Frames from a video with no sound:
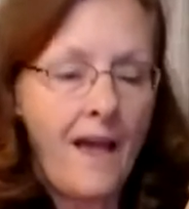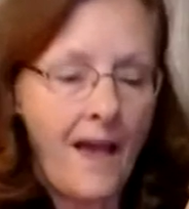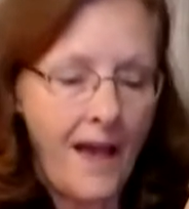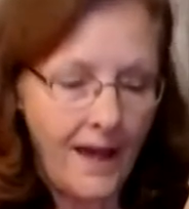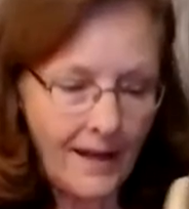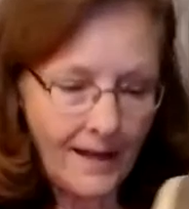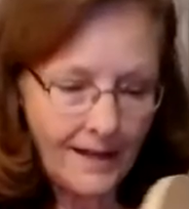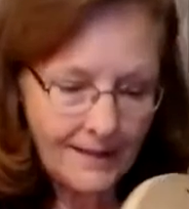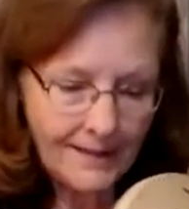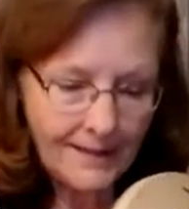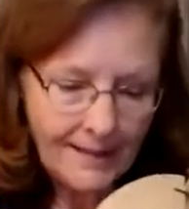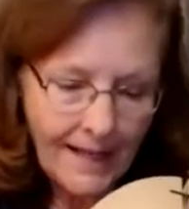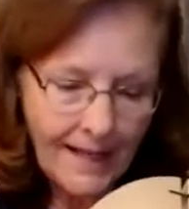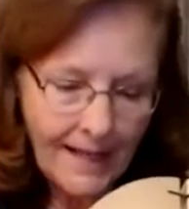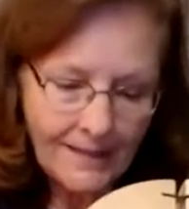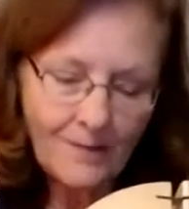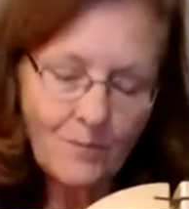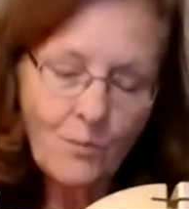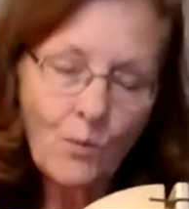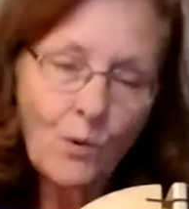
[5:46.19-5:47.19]
and it
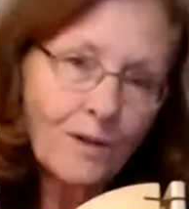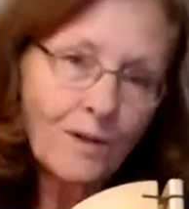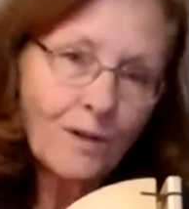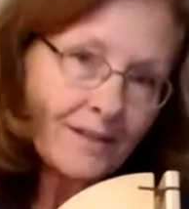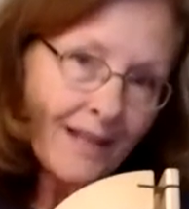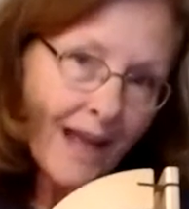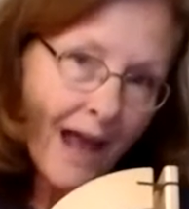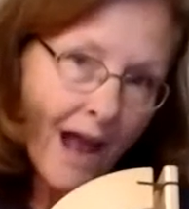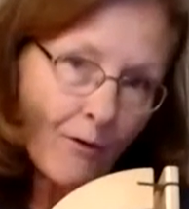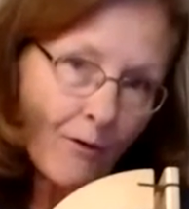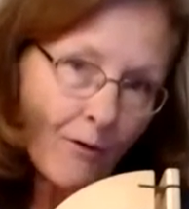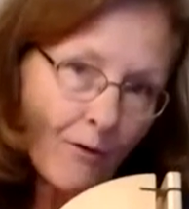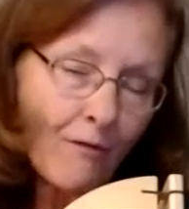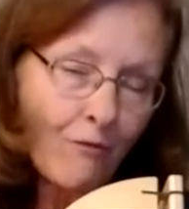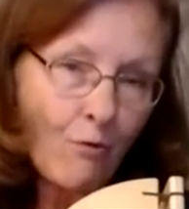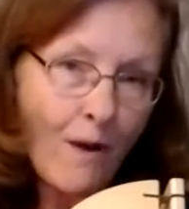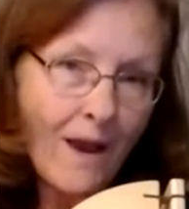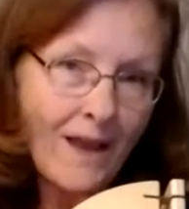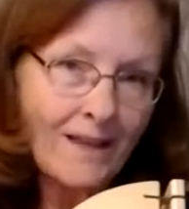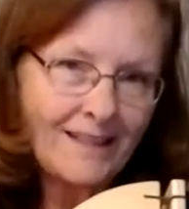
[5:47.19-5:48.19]
sets more south
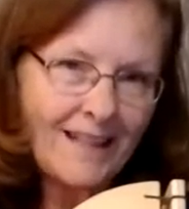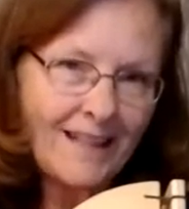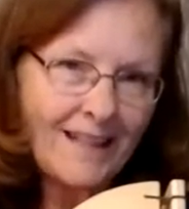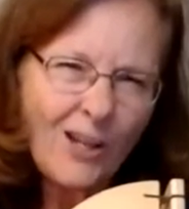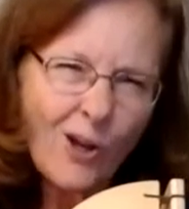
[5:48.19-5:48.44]
of west.